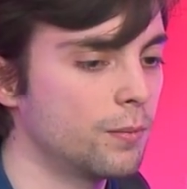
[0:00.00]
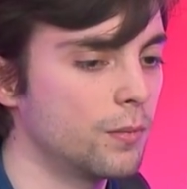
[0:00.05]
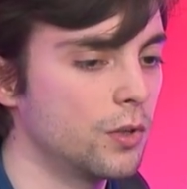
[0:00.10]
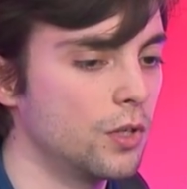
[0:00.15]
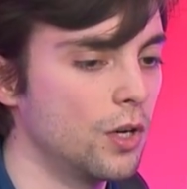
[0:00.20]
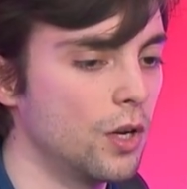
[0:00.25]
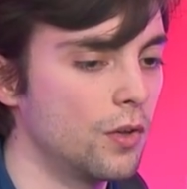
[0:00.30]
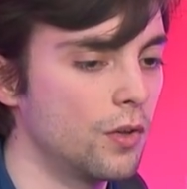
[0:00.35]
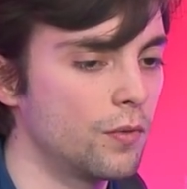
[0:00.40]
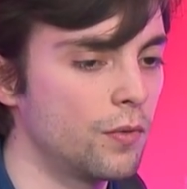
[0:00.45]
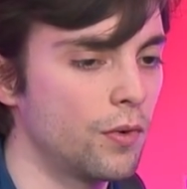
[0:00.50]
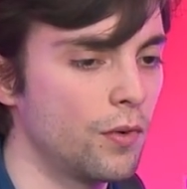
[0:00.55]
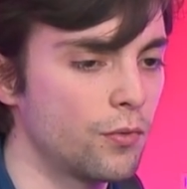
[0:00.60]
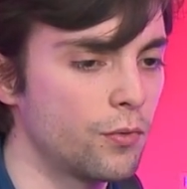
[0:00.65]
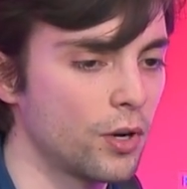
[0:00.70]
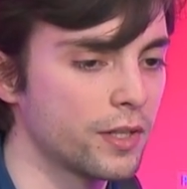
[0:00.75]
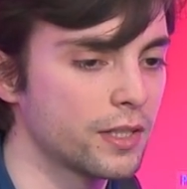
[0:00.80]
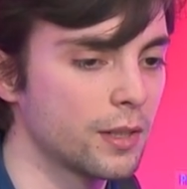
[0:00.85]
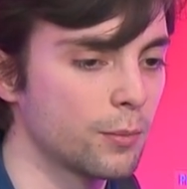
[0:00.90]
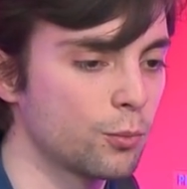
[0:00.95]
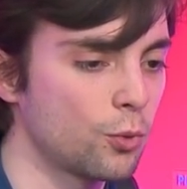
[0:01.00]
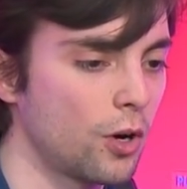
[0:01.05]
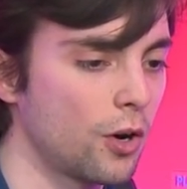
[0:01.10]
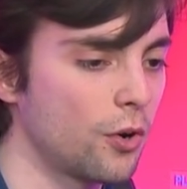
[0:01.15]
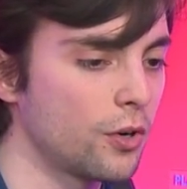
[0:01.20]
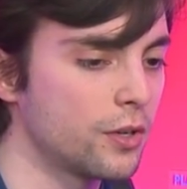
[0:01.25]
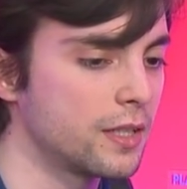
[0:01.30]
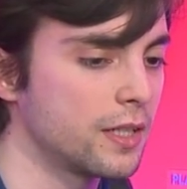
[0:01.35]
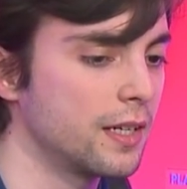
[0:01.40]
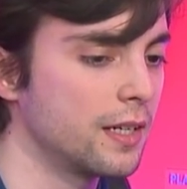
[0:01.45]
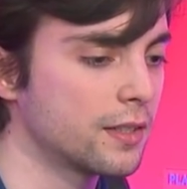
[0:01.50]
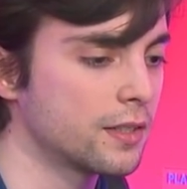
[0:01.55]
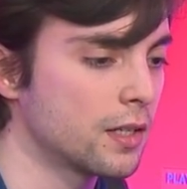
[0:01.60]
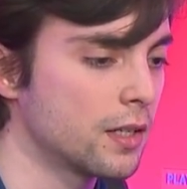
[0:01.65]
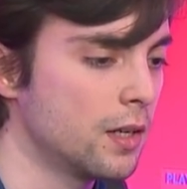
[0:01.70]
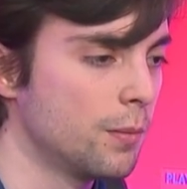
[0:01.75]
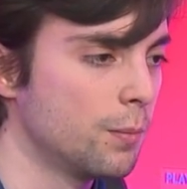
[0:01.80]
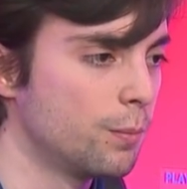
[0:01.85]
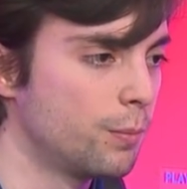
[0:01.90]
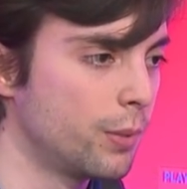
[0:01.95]
you know, for us the priority is
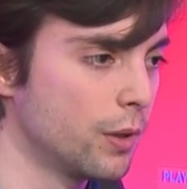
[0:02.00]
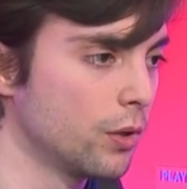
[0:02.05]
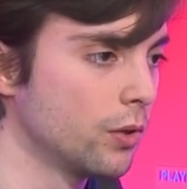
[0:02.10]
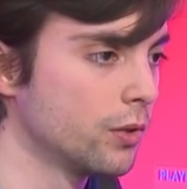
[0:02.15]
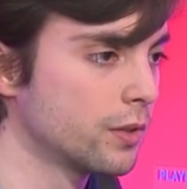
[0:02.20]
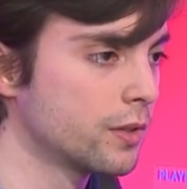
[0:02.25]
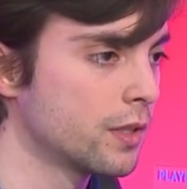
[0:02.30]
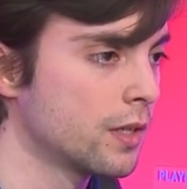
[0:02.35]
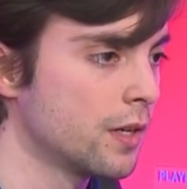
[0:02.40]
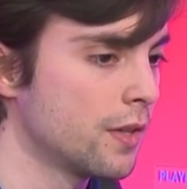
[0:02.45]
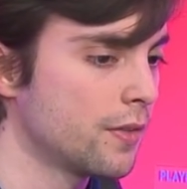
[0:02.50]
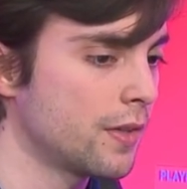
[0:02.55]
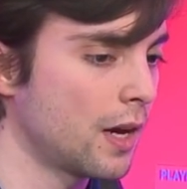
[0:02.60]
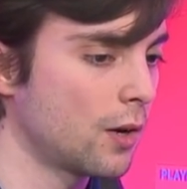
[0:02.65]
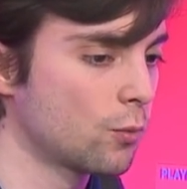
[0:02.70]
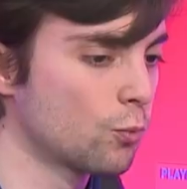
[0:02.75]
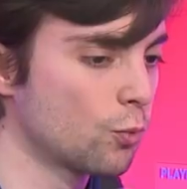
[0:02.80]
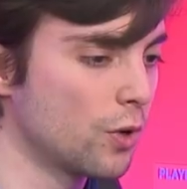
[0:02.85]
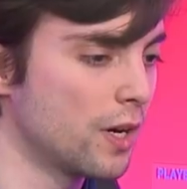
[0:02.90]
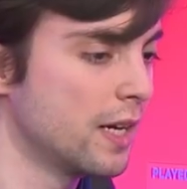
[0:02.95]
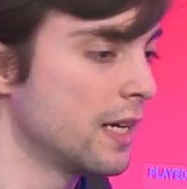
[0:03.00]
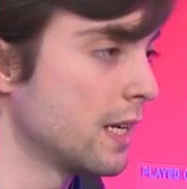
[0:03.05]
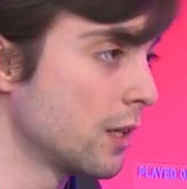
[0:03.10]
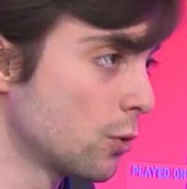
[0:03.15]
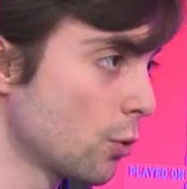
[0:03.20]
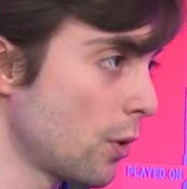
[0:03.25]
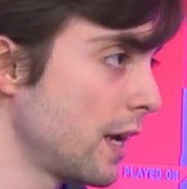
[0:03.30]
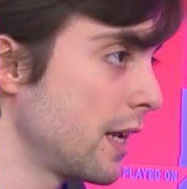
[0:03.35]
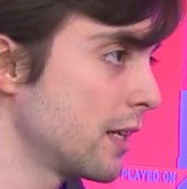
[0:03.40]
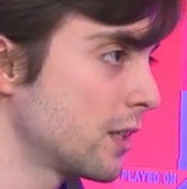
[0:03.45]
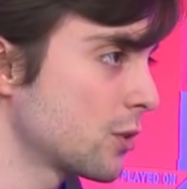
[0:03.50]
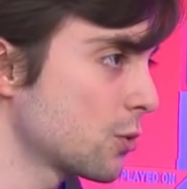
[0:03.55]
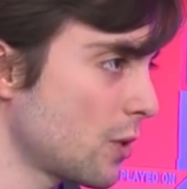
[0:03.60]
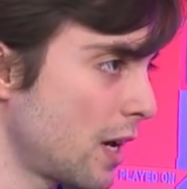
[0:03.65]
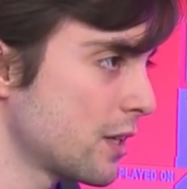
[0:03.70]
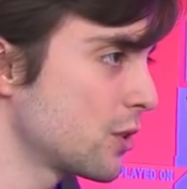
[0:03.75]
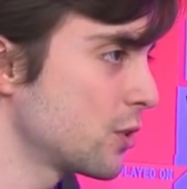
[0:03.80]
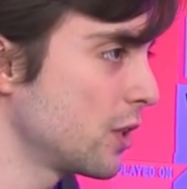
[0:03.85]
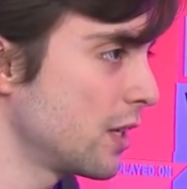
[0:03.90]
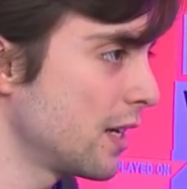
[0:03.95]
build that really great
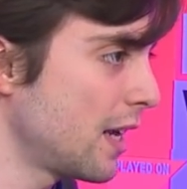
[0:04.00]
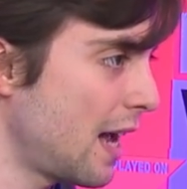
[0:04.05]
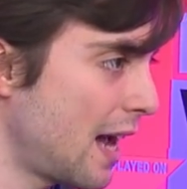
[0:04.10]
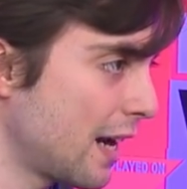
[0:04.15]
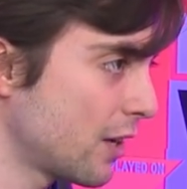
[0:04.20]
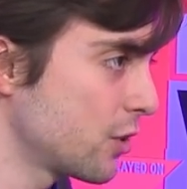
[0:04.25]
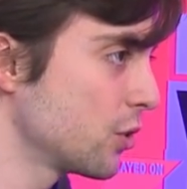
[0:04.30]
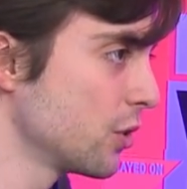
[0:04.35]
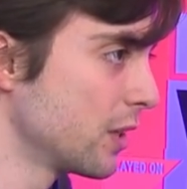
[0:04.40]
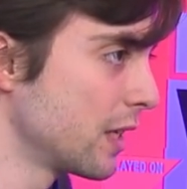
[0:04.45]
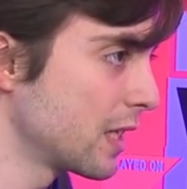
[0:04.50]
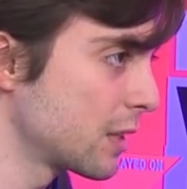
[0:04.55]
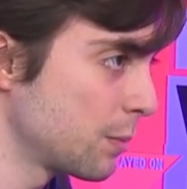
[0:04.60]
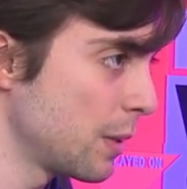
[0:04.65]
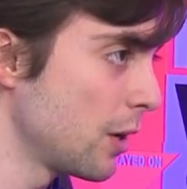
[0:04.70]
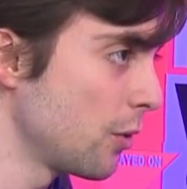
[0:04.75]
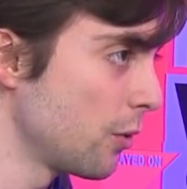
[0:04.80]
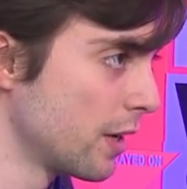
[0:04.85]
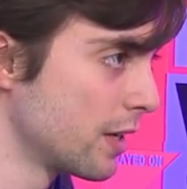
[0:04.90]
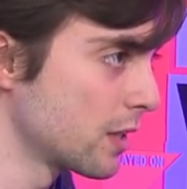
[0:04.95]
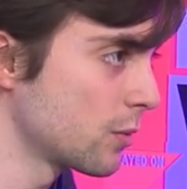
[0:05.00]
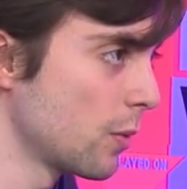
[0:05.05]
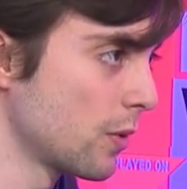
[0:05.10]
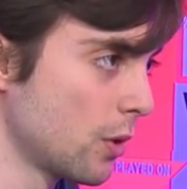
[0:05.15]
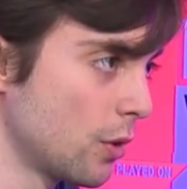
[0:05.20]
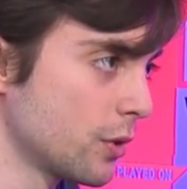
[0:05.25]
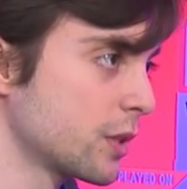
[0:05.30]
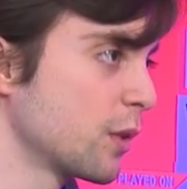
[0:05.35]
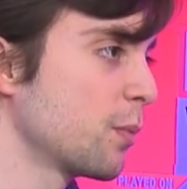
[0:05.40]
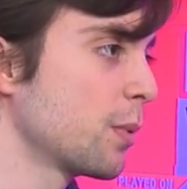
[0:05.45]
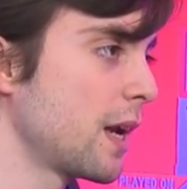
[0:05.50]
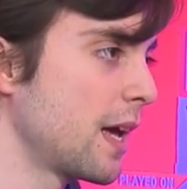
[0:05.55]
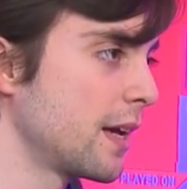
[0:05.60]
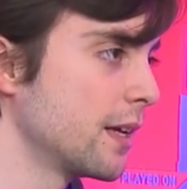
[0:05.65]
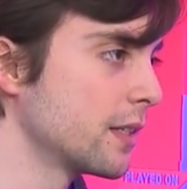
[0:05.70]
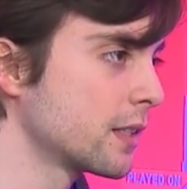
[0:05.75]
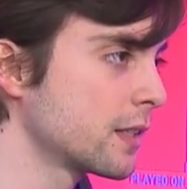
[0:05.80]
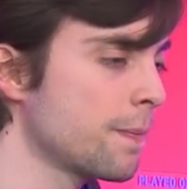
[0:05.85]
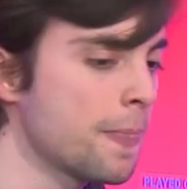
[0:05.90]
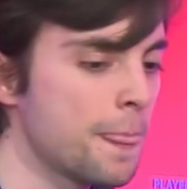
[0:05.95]
strategy action experience with lots of
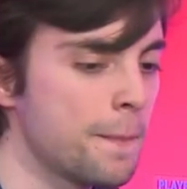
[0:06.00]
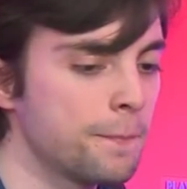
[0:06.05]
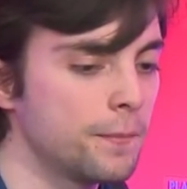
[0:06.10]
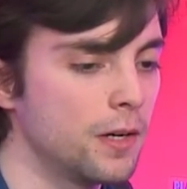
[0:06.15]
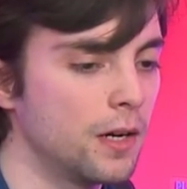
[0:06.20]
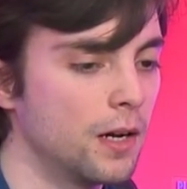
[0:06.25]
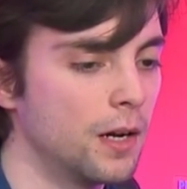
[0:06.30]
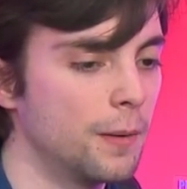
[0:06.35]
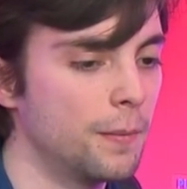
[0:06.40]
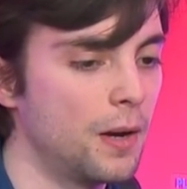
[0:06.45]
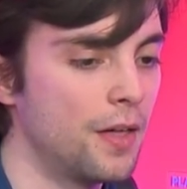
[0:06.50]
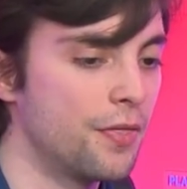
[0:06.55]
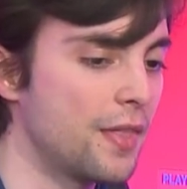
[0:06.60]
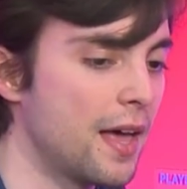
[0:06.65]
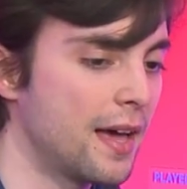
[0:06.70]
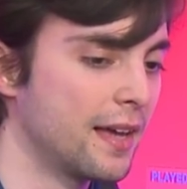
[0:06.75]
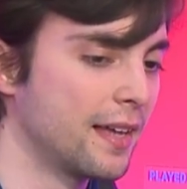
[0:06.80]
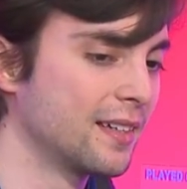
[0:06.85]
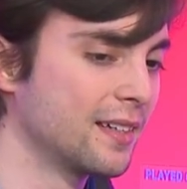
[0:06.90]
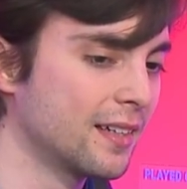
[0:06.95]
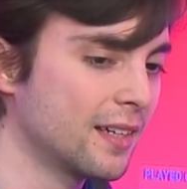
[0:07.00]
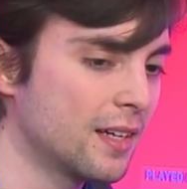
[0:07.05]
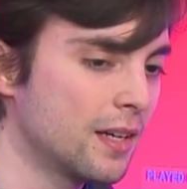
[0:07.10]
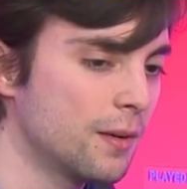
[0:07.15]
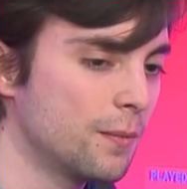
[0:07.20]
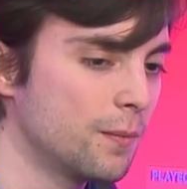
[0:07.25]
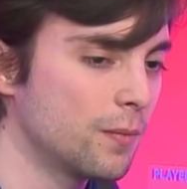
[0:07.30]
players, and then,